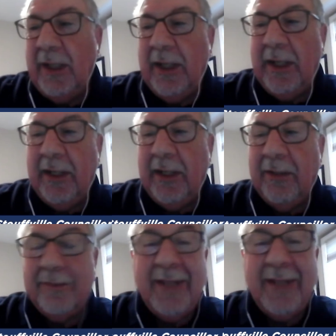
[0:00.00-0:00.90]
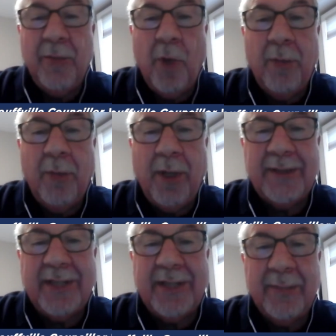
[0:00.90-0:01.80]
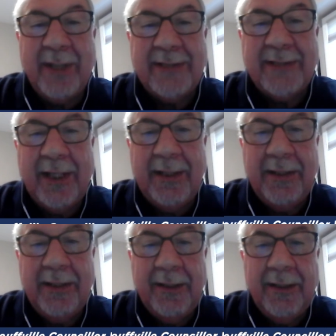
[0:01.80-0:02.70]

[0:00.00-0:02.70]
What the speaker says: 10 Walmarts side by side,